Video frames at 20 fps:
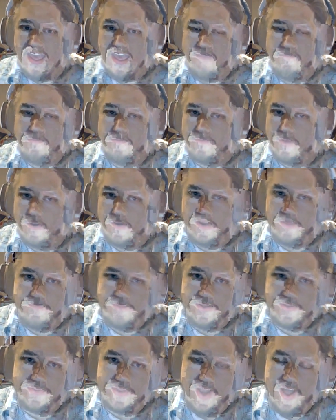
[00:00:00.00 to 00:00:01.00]
If you've already
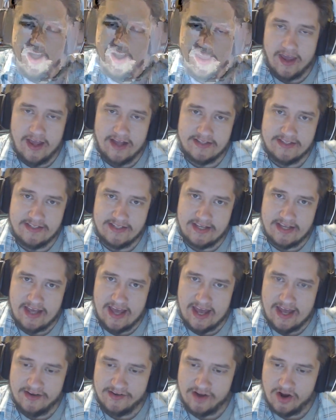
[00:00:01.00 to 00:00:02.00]
built an audience
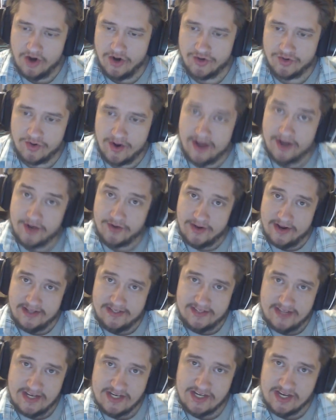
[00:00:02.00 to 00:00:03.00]
and are trying to
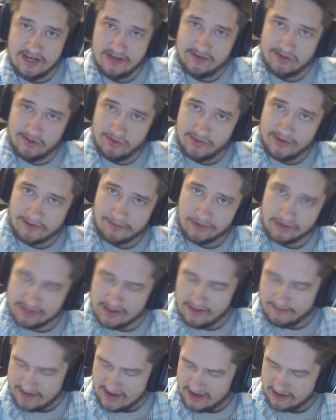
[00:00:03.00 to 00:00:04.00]
transition to different
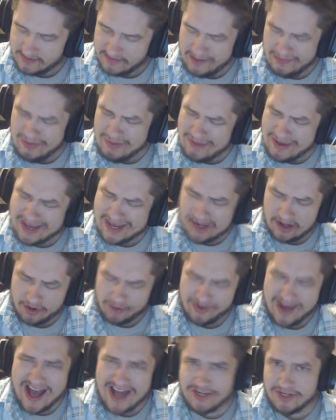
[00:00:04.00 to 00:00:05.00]
thumbnails, maybe make it a
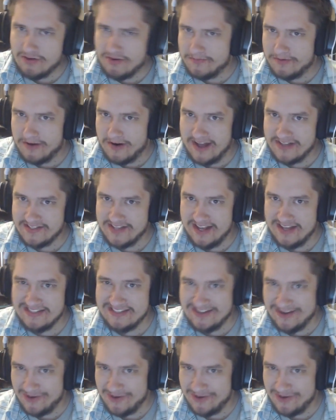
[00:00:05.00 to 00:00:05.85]
gradual process.